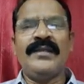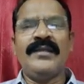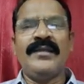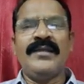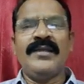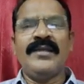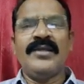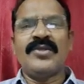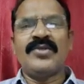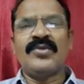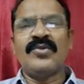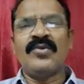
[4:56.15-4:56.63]

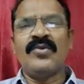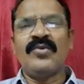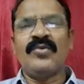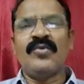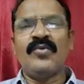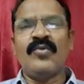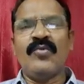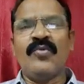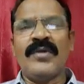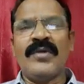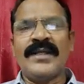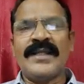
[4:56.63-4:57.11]
so
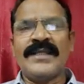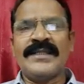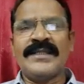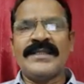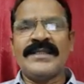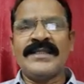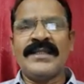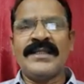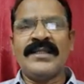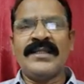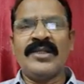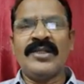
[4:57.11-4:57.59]
2
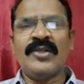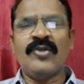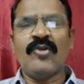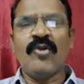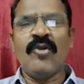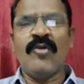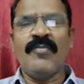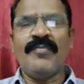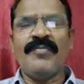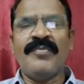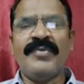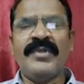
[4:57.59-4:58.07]
vertices at the
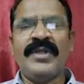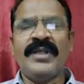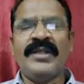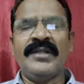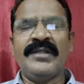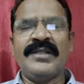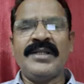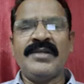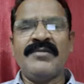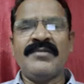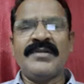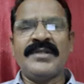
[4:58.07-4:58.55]
top
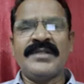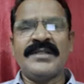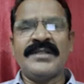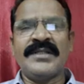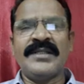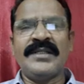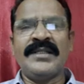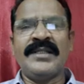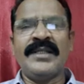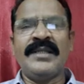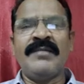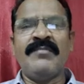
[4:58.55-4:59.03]
and 3 vertices
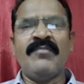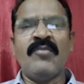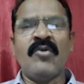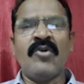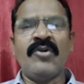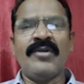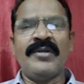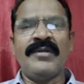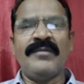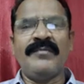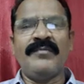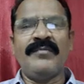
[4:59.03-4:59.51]
at the
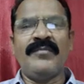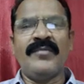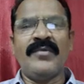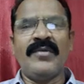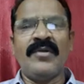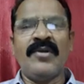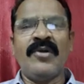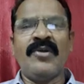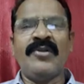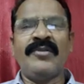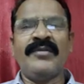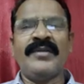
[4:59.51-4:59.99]
bottom.
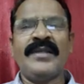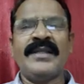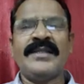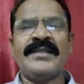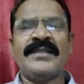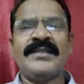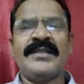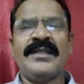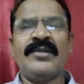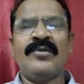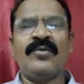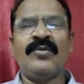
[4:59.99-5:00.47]
or you can
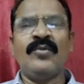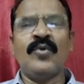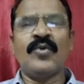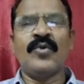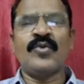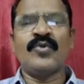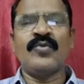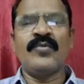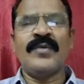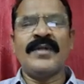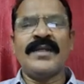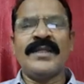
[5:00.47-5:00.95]
say
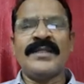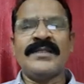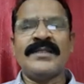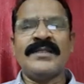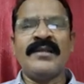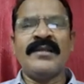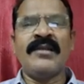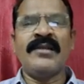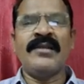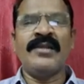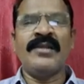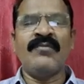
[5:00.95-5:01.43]
those two
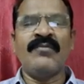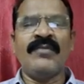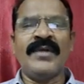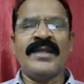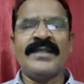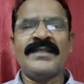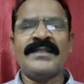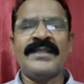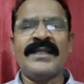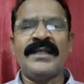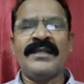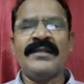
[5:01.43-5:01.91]
vertices are in
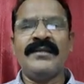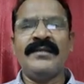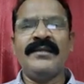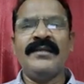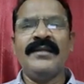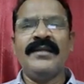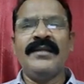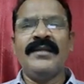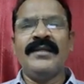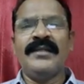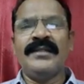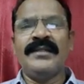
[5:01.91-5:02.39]
one set,
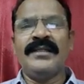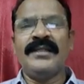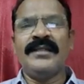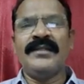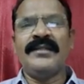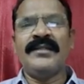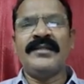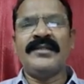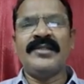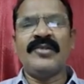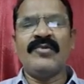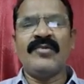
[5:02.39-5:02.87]
the
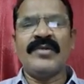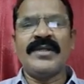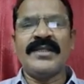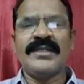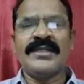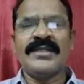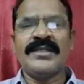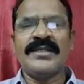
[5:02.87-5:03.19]
other three vertices